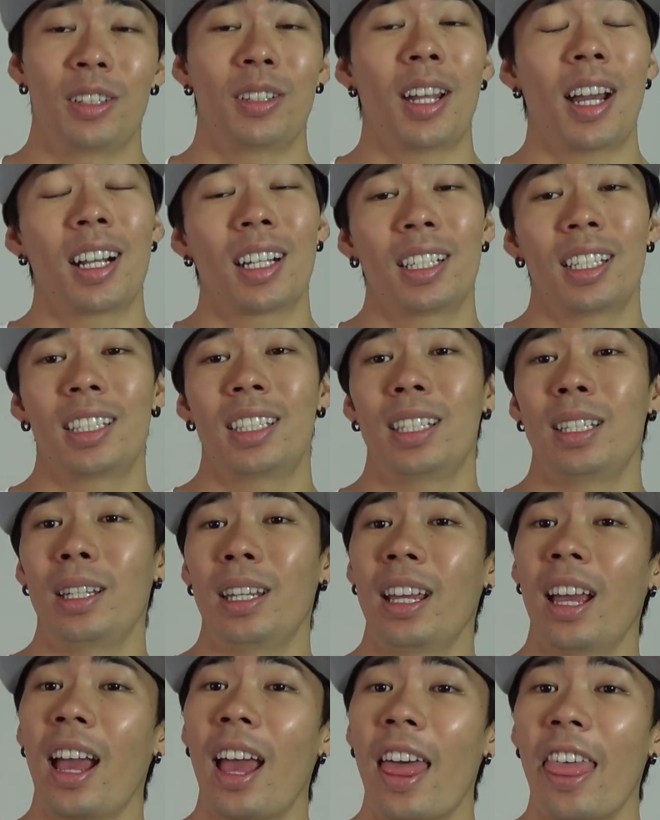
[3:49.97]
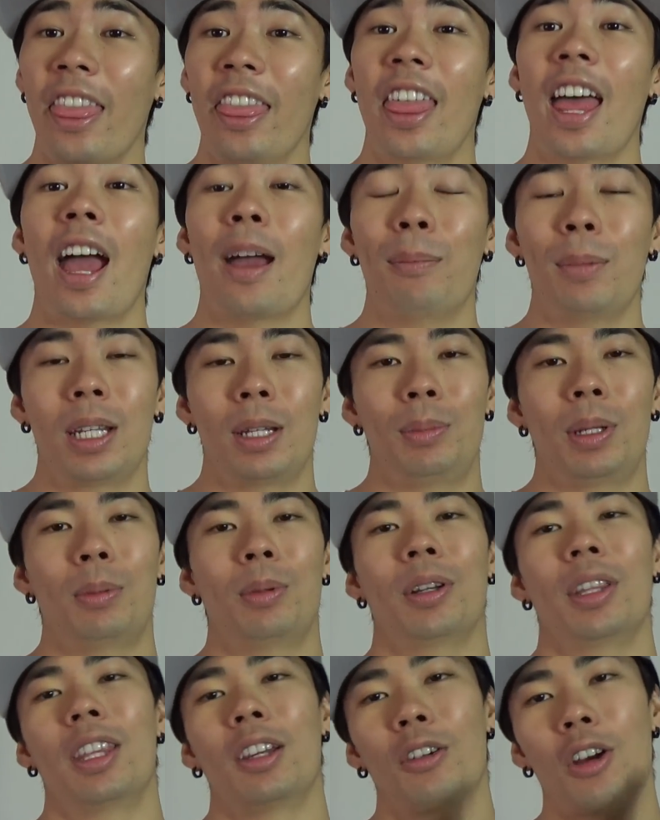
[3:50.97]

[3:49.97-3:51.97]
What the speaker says: You're not going to see that many people.